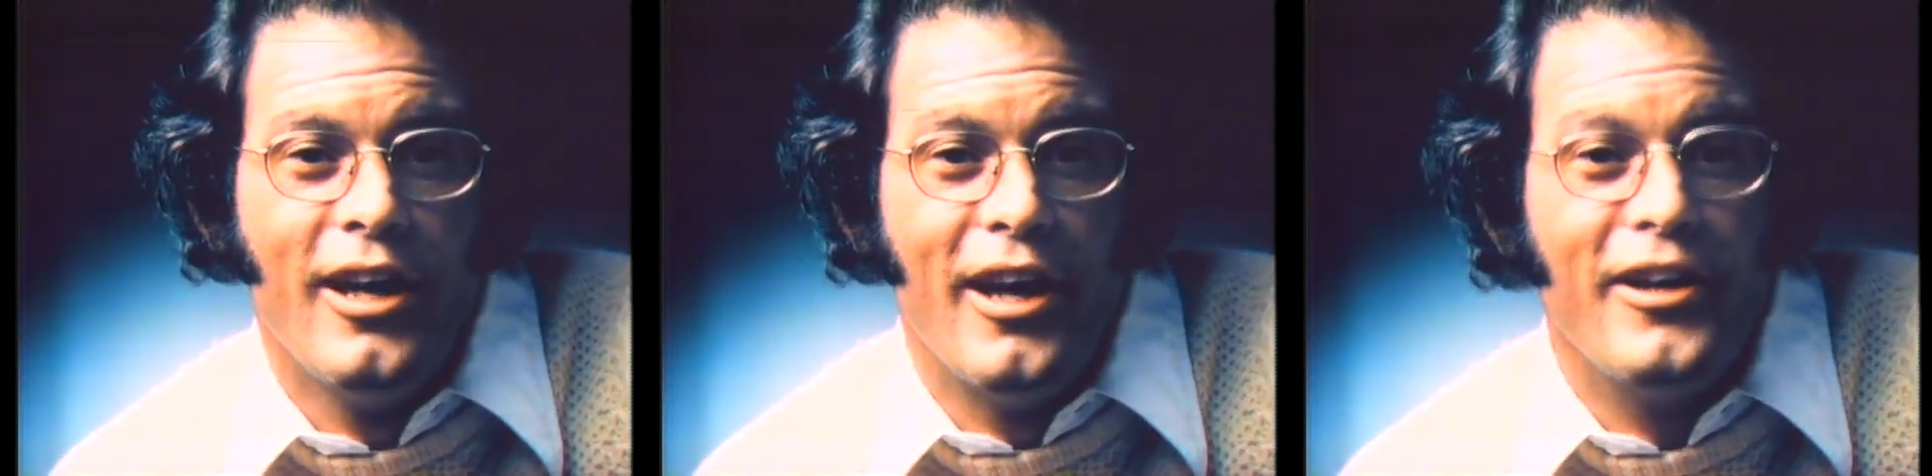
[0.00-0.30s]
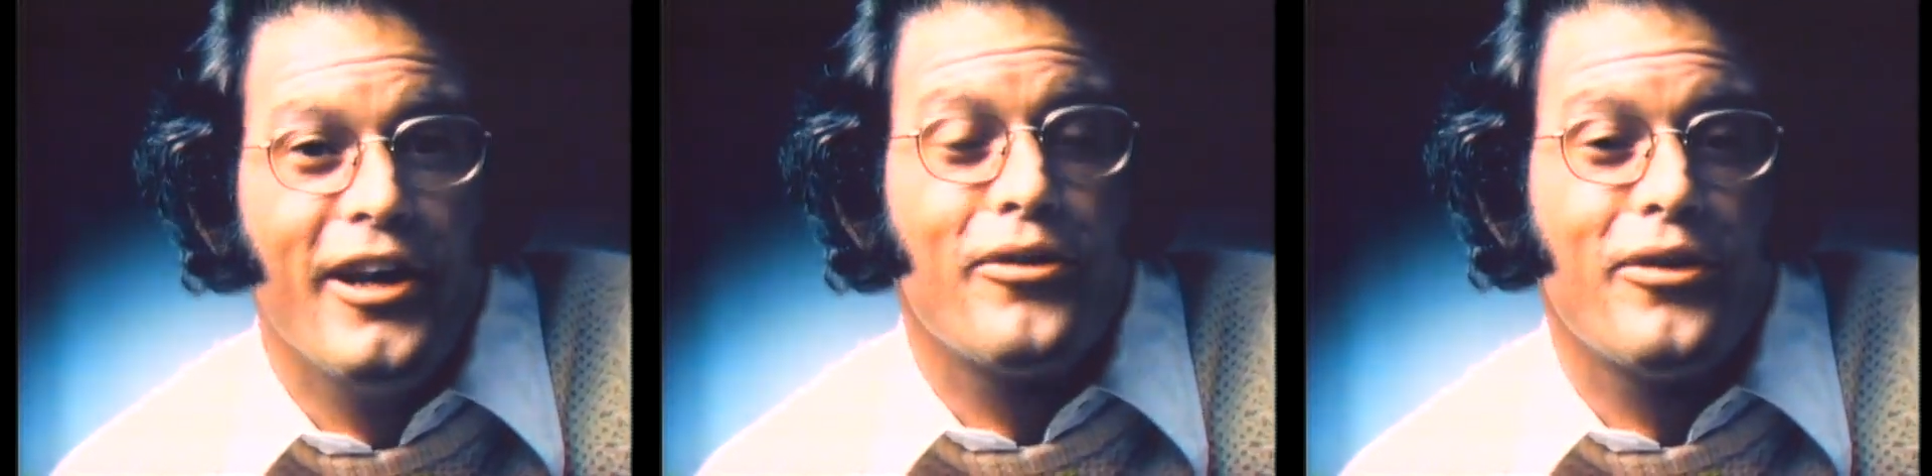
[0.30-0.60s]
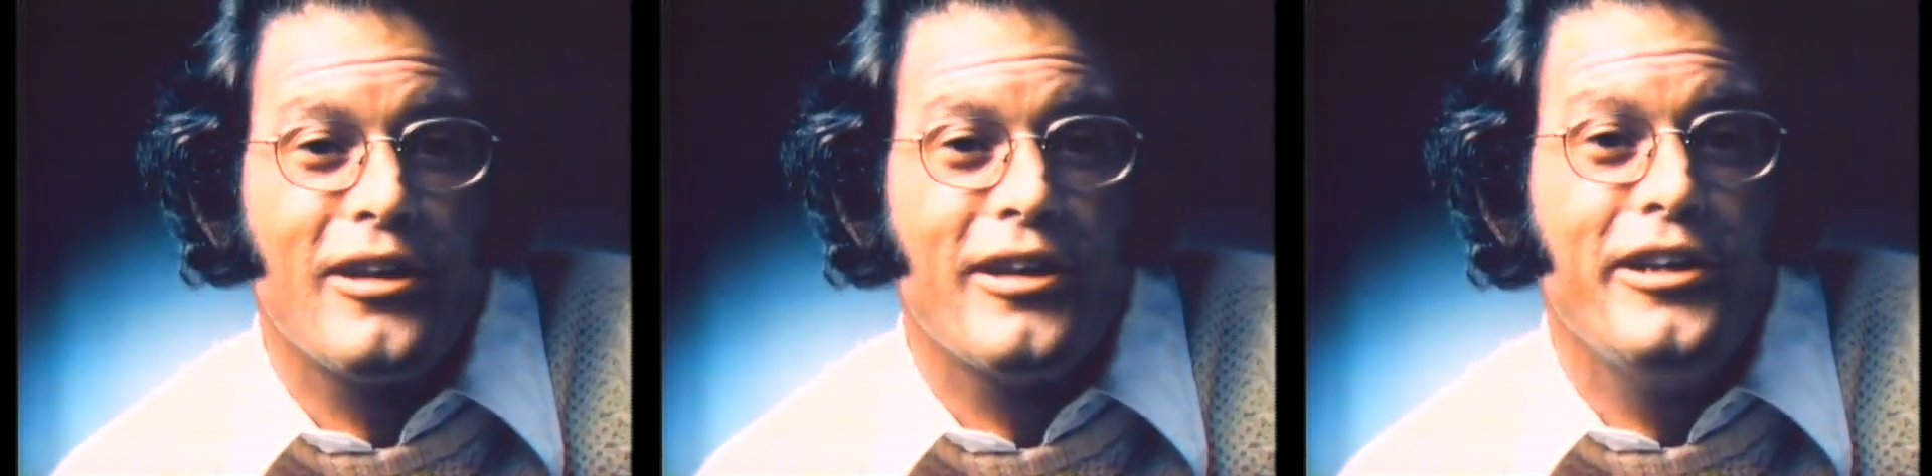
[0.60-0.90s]
and the other
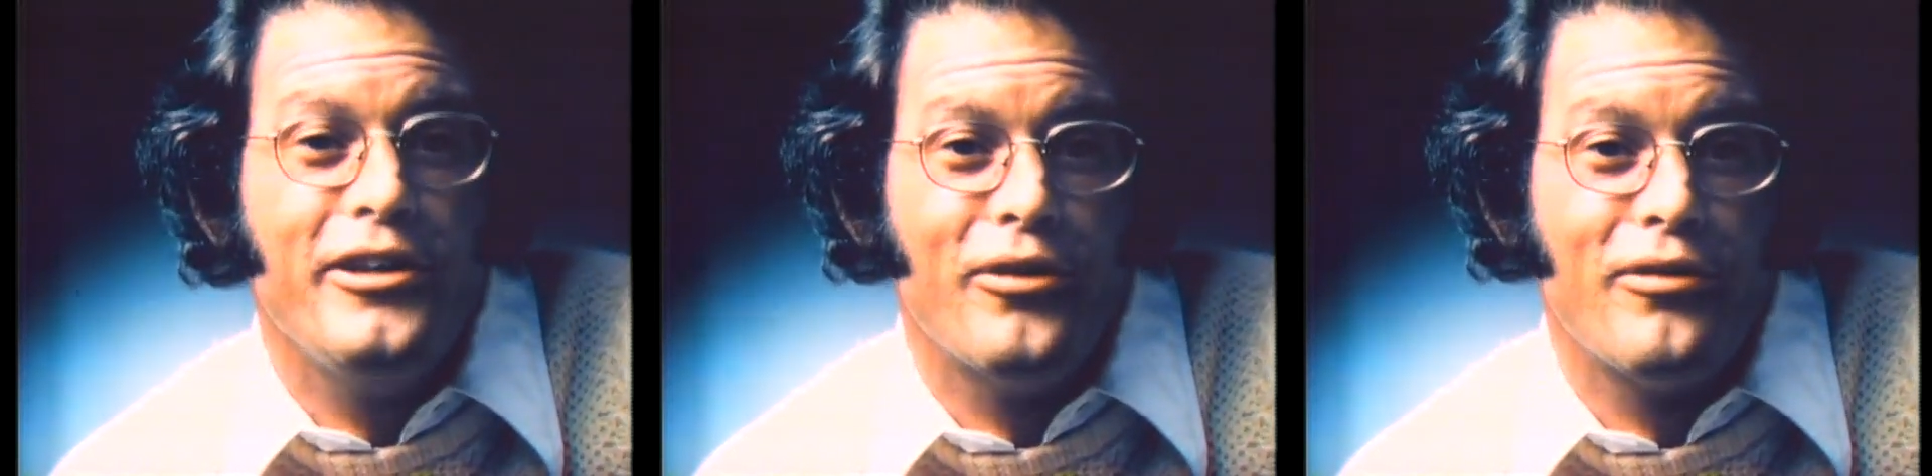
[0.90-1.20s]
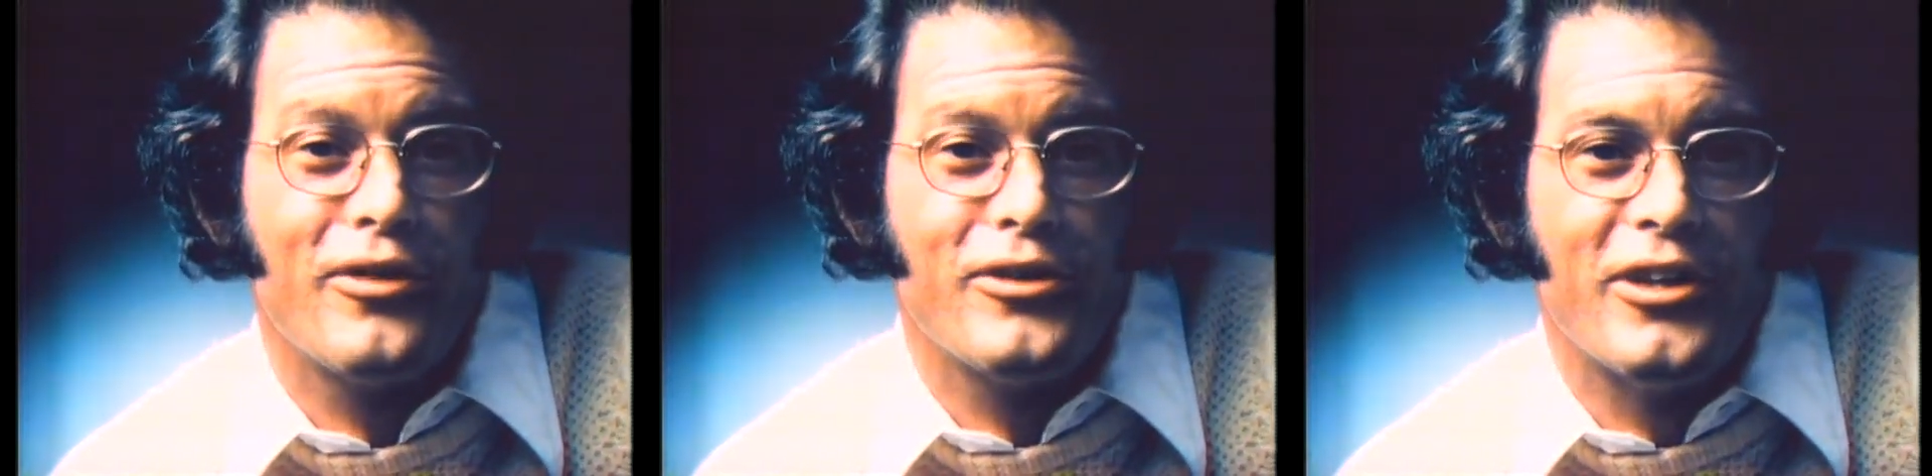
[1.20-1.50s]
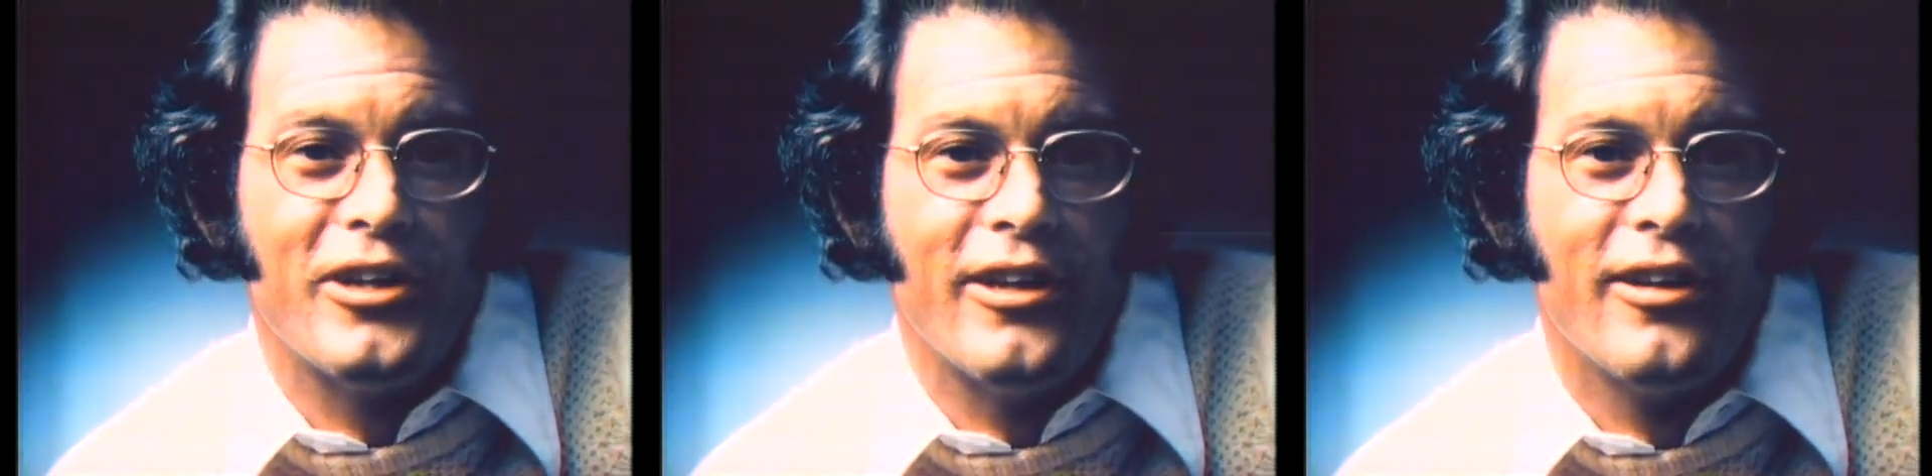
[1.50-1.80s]
at a leading
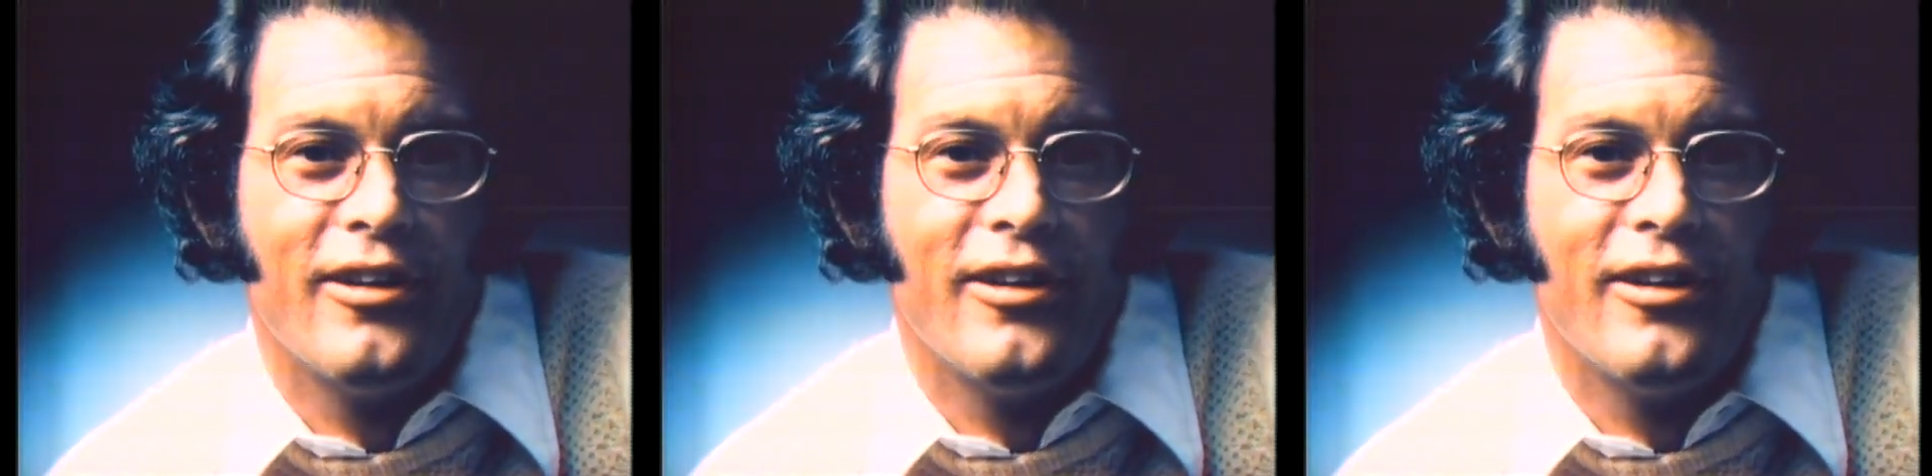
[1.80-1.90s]
university.